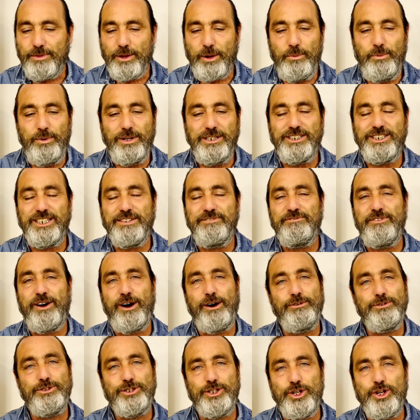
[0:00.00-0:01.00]
which
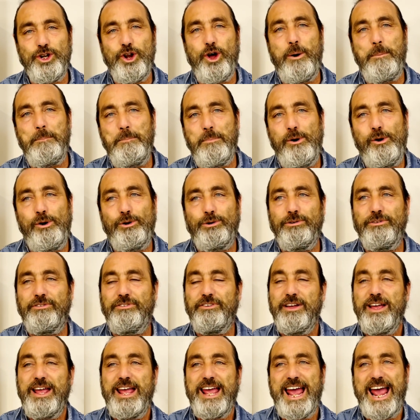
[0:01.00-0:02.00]
involves a lot more of
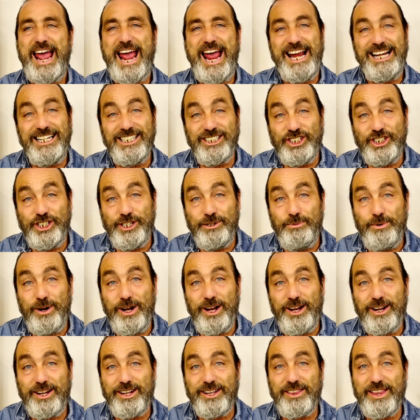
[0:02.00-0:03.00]
energy
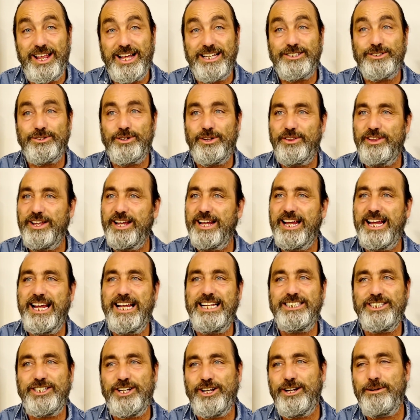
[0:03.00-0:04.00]
work and that sort of thing.
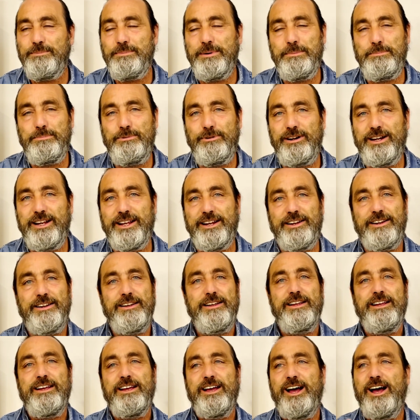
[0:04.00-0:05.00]
It's going to be brilliant.
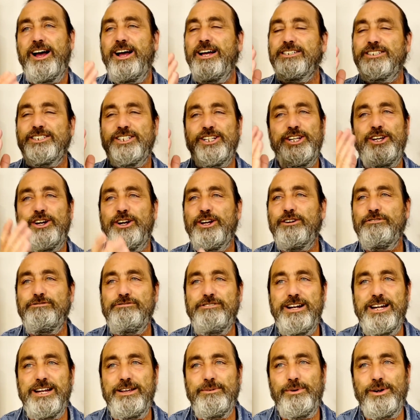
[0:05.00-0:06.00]
Uh, so you're going to
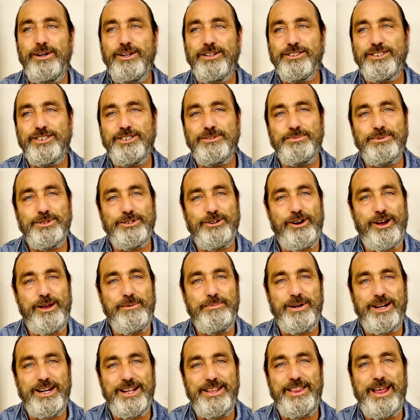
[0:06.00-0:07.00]
really want to
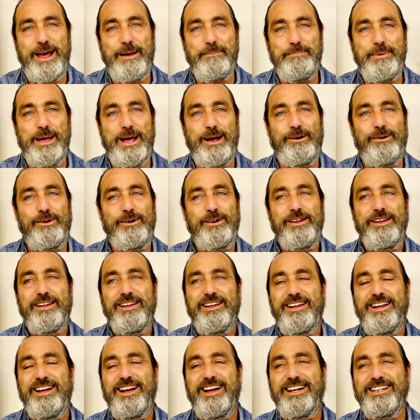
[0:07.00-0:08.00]
subscribe, click that bell,
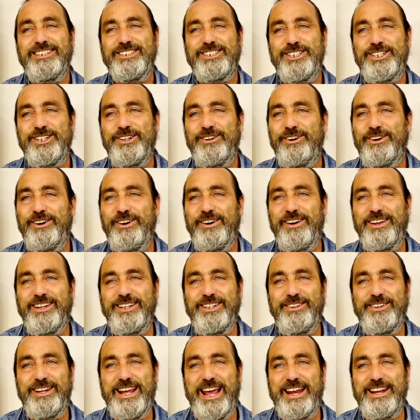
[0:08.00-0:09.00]
uh, so you're
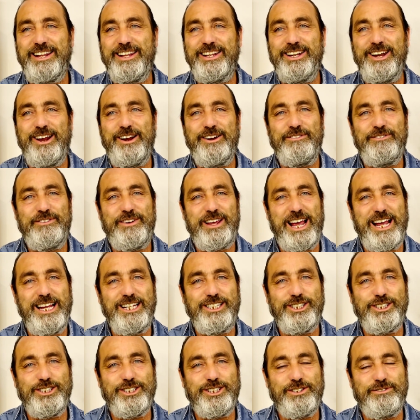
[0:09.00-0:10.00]
you get the
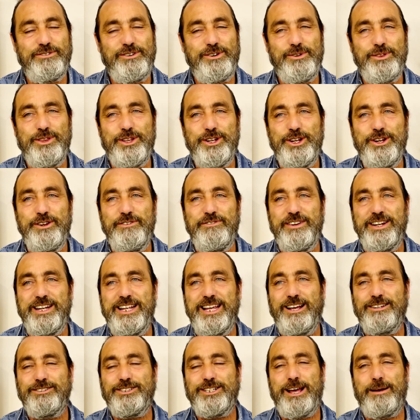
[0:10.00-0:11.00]
notifications of all the new
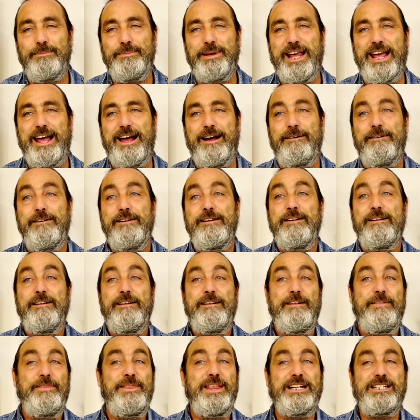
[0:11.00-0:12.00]
videos coming out.
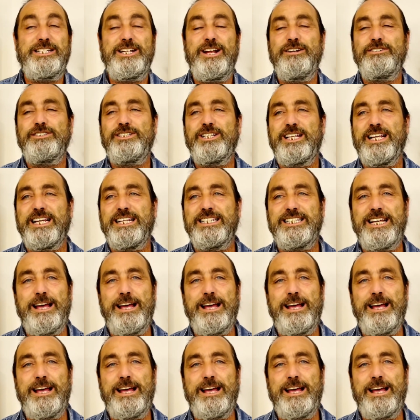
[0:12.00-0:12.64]
And there's loads of things